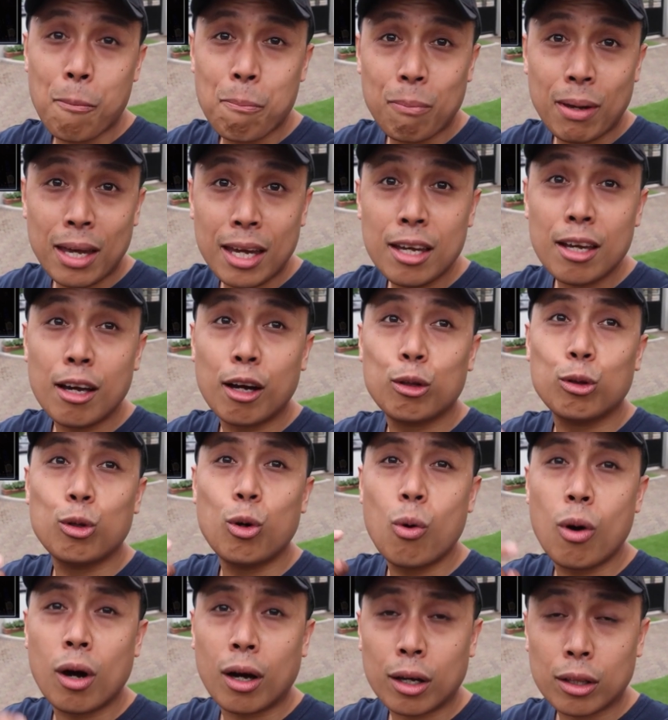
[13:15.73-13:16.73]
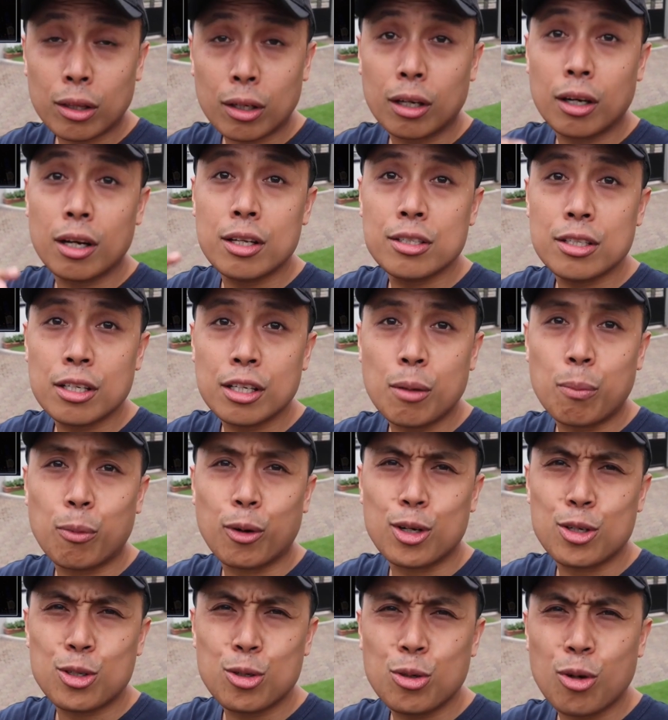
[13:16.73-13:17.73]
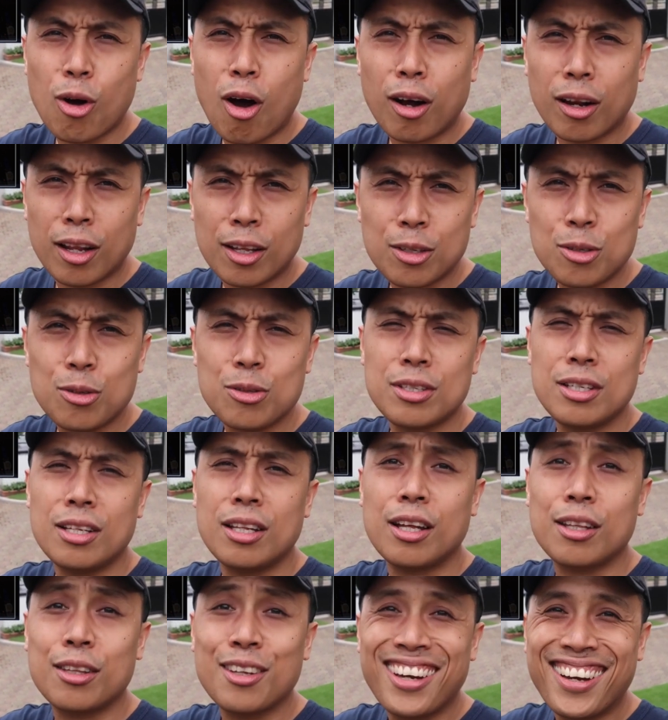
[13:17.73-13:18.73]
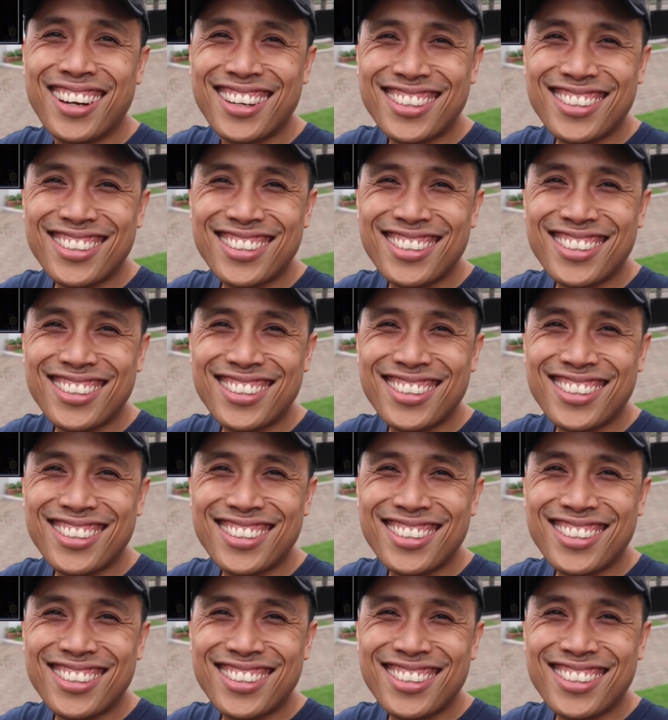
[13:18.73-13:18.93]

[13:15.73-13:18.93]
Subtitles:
May, Doha, Qatar, and Singapore. June, Auckland, New Zealand.